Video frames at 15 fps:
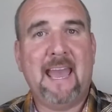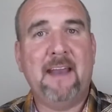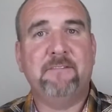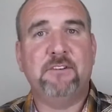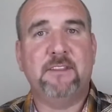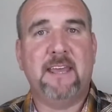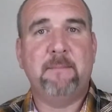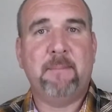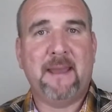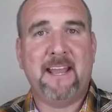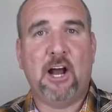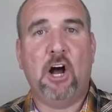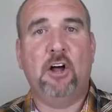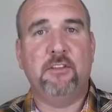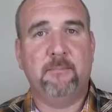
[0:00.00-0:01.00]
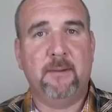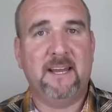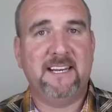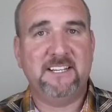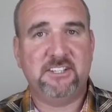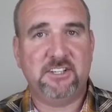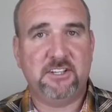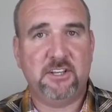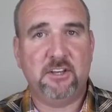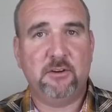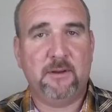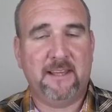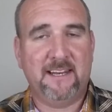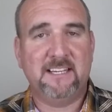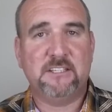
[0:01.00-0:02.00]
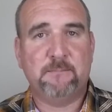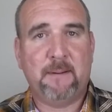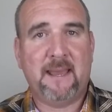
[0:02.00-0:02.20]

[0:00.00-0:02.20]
after they pay all the money to you and it's